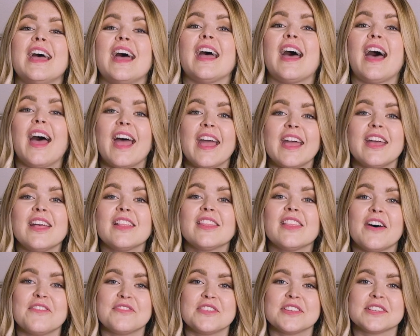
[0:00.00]
I
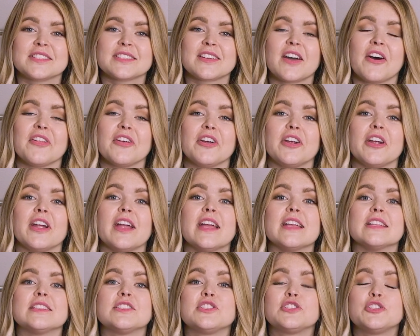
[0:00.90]
love this color.
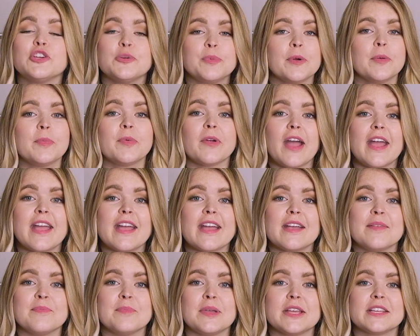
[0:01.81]
It's super bright
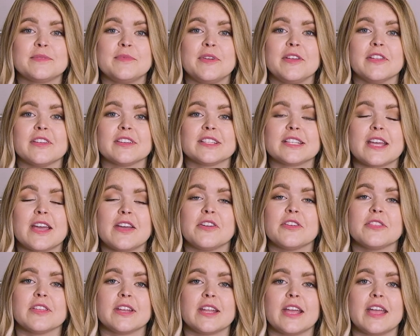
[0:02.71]
and makes me look
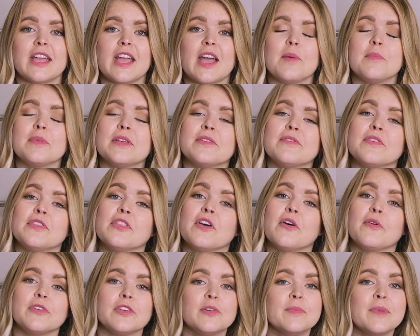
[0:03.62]
tanner than I am. Even
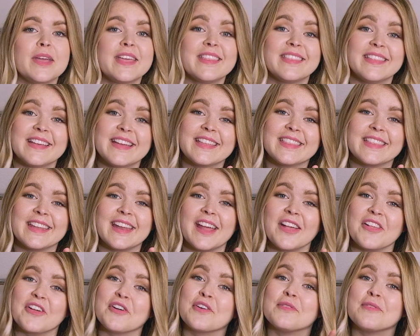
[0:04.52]
though you may think that
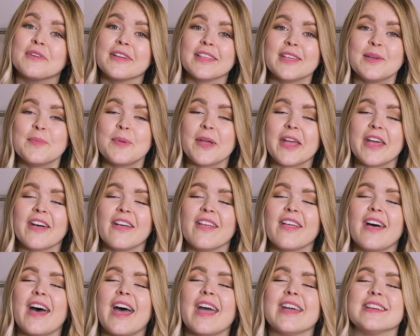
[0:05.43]
I look really
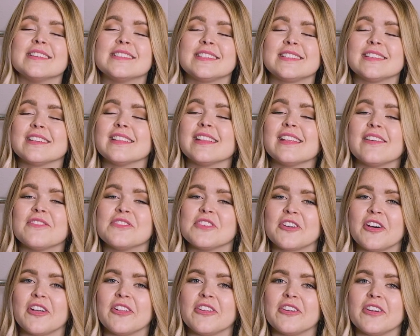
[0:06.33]
pale, I still love the
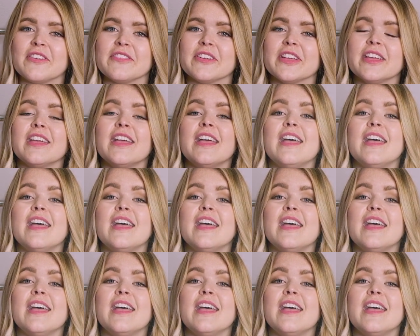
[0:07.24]
color of it.